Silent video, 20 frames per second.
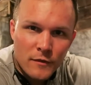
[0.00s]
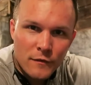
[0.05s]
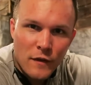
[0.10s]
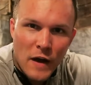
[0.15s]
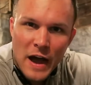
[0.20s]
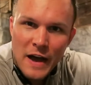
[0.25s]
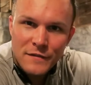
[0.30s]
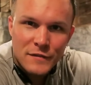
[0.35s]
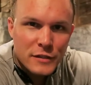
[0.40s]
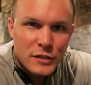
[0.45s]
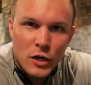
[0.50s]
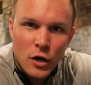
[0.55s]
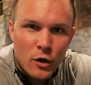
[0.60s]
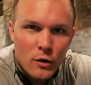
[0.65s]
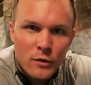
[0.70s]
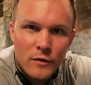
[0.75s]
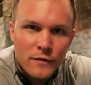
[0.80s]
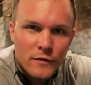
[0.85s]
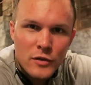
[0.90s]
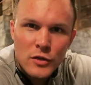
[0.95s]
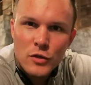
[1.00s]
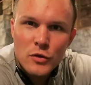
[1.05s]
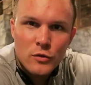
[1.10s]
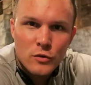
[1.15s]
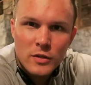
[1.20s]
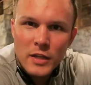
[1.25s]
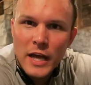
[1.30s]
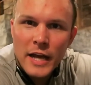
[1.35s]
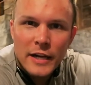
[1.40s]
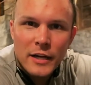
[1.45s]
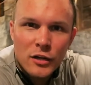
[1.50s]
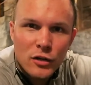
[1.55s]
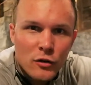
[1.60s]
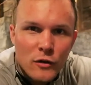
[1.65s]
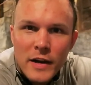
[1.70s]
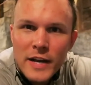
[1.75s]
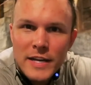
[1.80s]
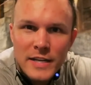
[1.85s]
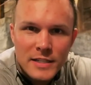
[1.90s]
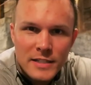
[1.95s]
5-star reviews like
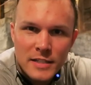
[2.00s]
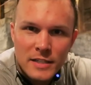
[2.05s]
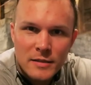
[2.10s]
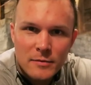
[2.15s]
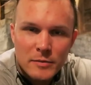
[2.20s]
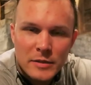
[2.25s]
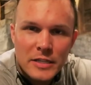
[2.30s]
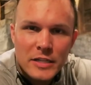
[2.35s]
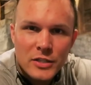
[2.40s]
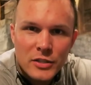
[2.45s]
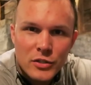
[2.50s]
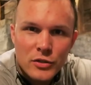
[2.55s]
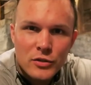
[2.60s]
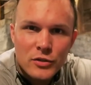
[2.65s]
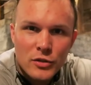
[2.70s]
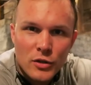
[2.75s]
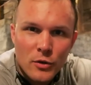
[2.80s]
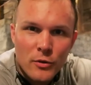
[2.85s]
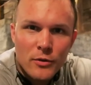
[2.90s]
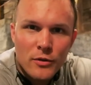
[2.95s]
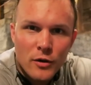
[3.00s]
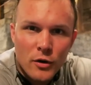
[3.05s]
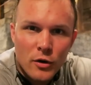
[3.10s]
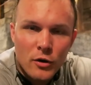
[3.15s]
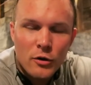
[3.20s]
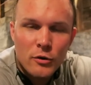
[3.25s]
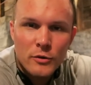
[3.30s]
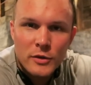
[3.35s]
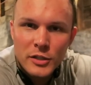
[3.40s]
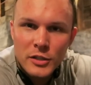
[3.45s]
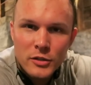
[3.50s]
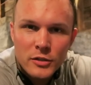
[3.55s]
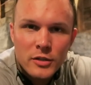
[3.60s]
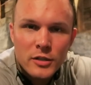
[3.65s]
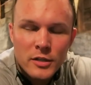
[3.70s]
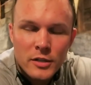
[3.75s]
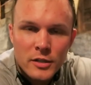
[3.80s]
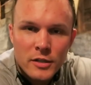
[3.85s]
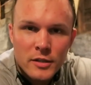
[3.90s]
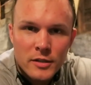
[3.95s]
crazy because you're so thorough and
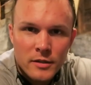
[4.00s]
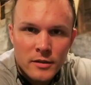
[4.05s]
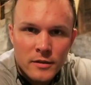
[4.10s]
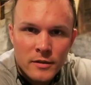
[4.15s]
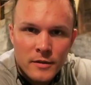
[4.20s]
good.